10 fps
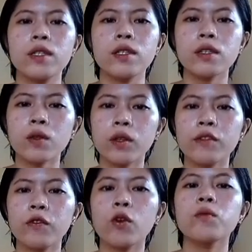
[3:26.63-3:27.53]
Shiso
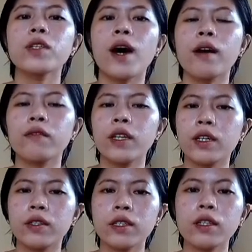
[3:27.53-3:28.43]
involves having
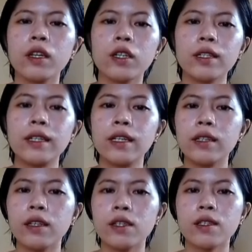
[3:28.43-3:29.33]
a regular
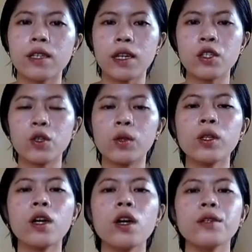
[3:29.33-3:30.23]
cleaning schedule
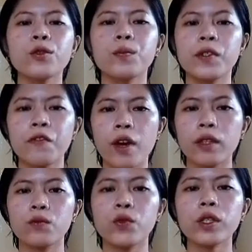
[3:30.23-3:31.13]
to
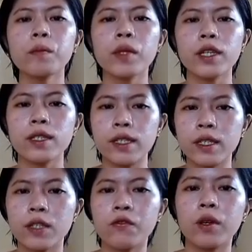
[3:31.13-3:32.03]
prevent
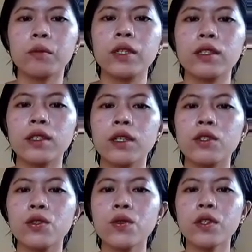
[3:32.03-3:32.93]
workplaces from getting
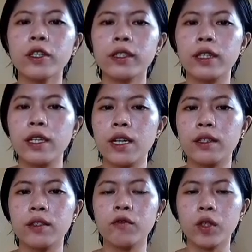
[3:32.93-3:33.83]
too dirty
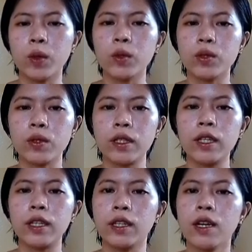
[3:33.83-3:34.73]
and difficult to
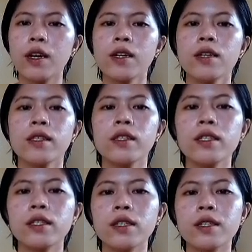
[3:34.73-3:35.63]
clean.
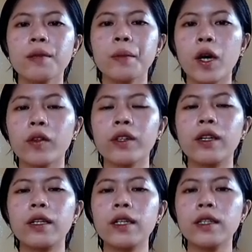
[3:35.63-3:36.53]
This is about
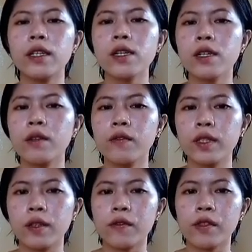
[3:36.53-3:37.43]
cleaning
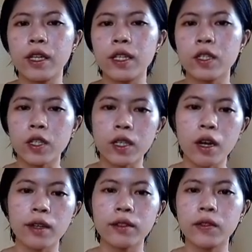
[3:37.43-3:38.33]
even if things are
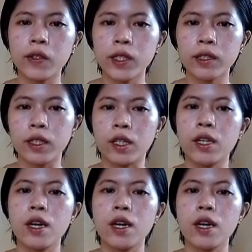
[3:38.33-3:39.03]
not dirty.